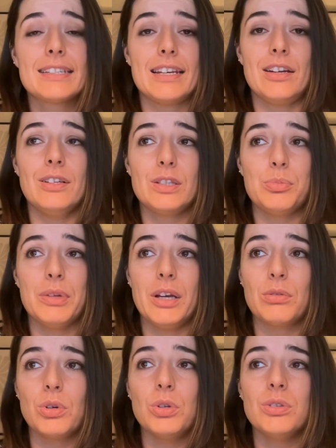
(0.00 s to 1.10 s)
can also play a
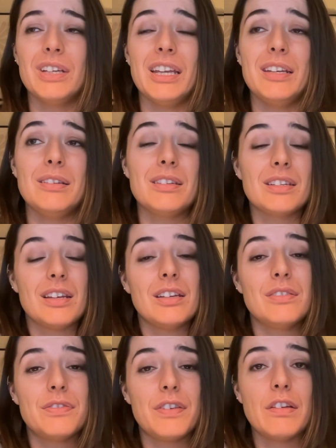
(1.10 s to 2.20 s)
role, and
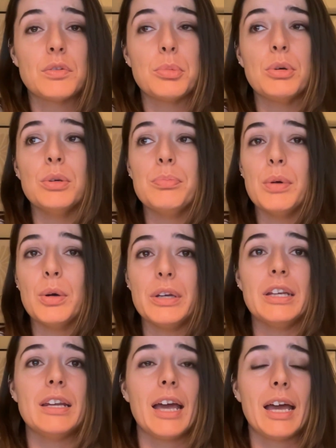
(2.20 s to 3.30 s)
unfavorable bony
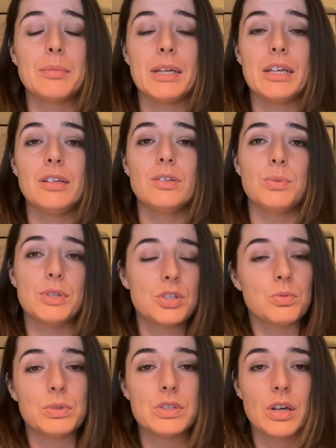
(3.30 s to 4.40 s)
anatomy, which
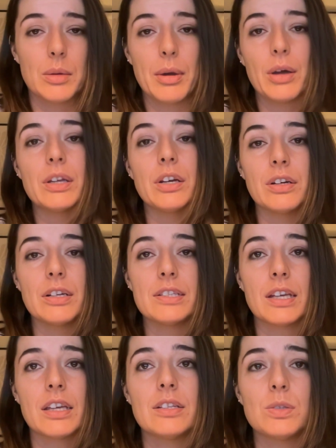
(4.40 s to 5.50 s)
we'll talk about here in a
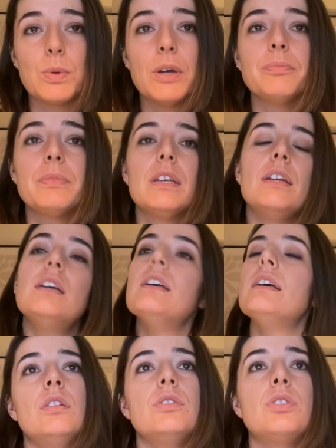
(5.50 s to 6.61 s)
second as well.
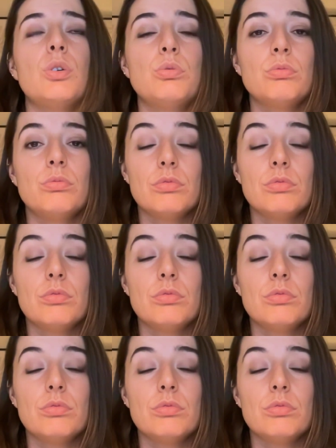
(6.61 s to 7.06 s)
So